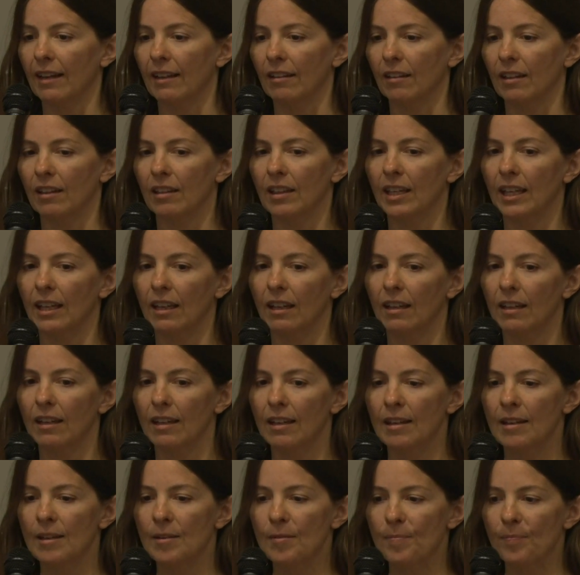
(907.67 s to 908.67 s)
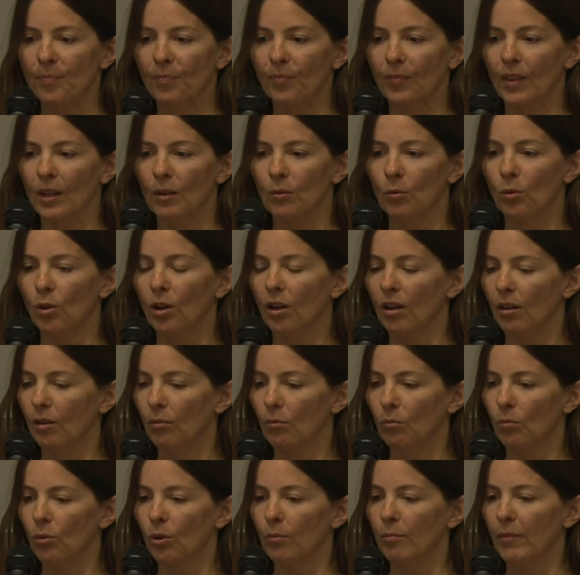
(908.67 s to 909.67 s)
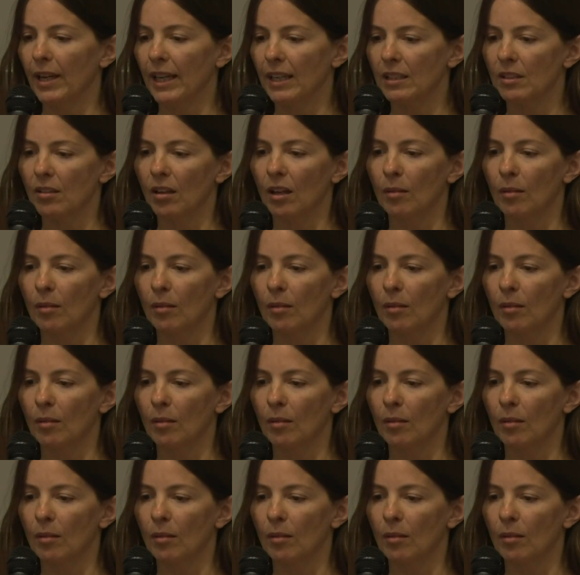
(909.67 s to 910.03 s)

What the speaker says: And I think what makes